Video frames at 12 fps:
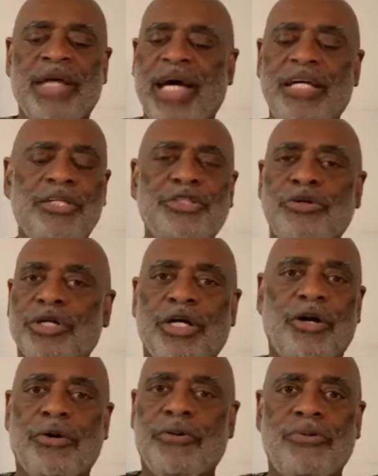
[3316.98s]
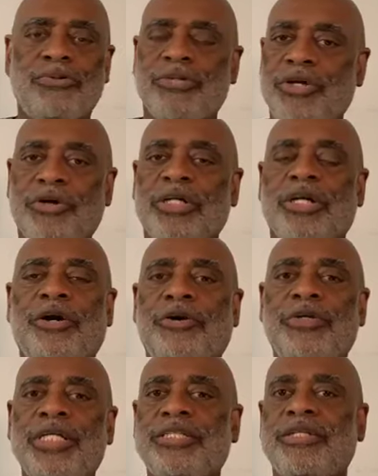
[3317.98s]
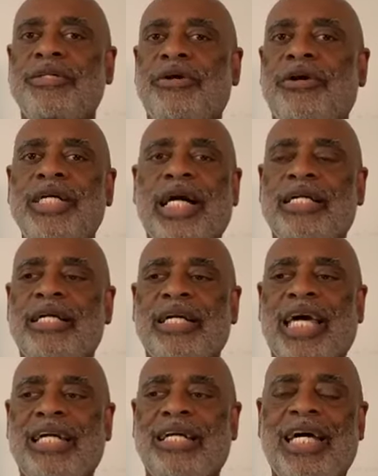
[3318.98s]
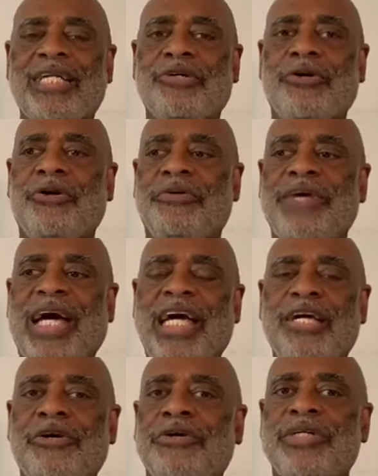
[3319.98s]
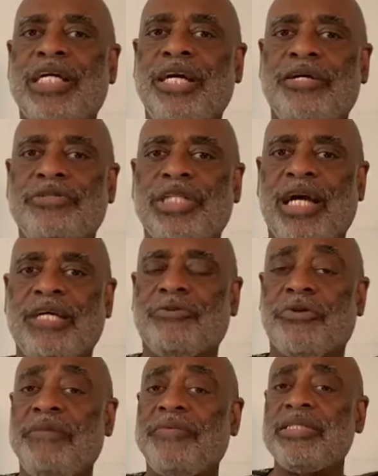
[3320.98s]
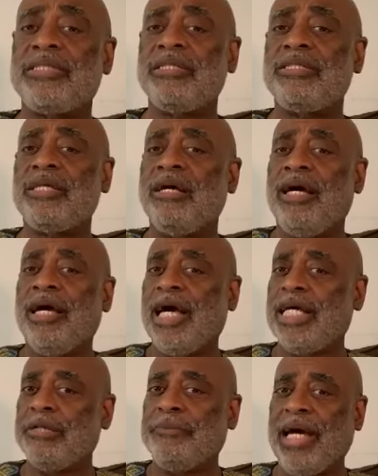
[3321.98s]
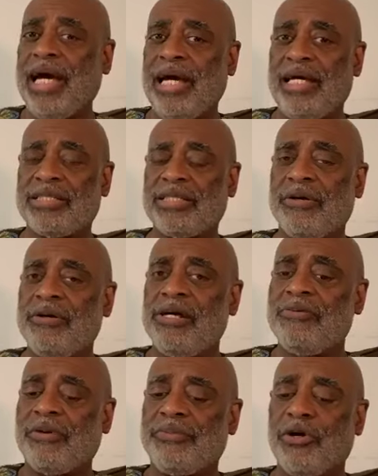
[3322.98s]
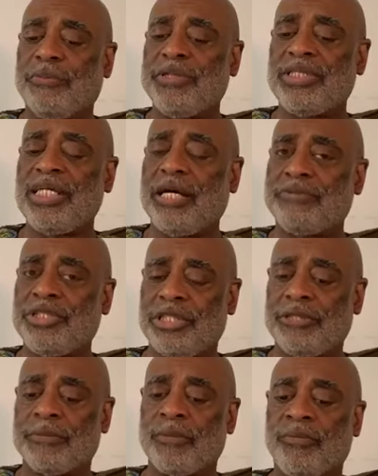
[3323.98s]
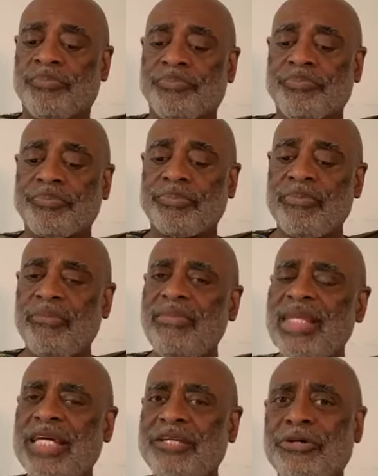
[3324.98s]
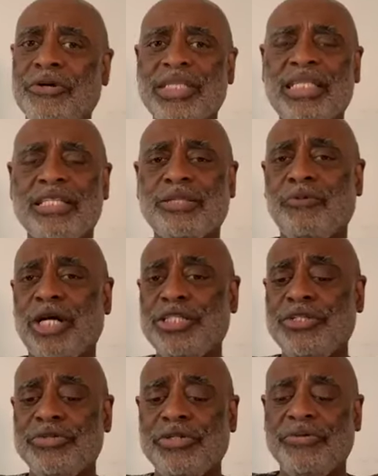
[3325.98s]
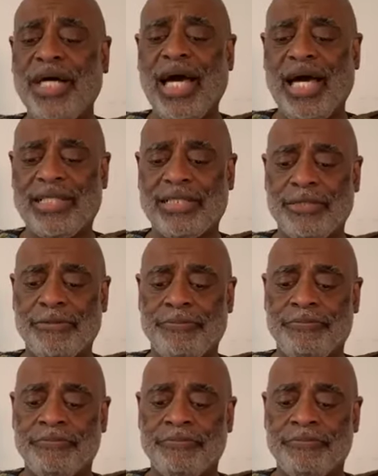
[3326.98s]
That is your goal. Your goal is to learn how to let go of anger, guilt, and grievances and the past from your perception. And the Course says that once you do that,